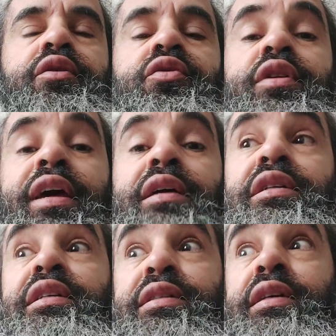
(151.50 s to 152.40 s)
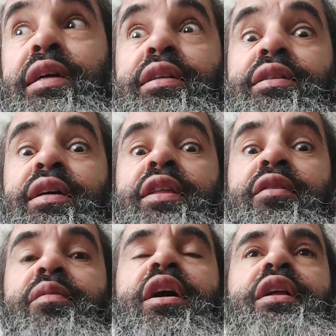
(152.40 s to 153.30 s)
you could actually see inside
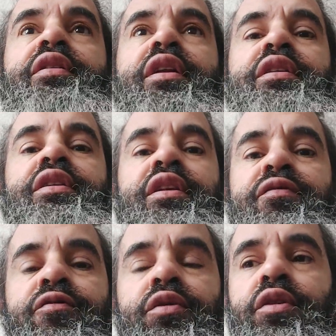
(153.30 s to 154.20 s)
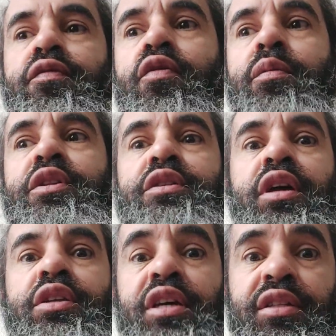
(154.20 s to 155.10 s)
the body that it didn't fully form its
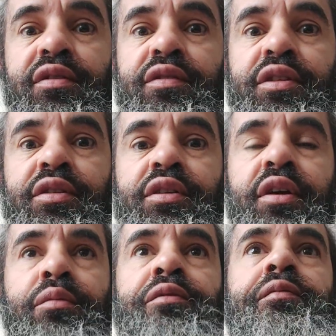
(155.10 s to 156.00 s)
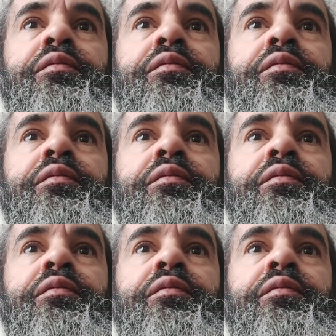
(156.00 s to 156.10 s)
digestive system.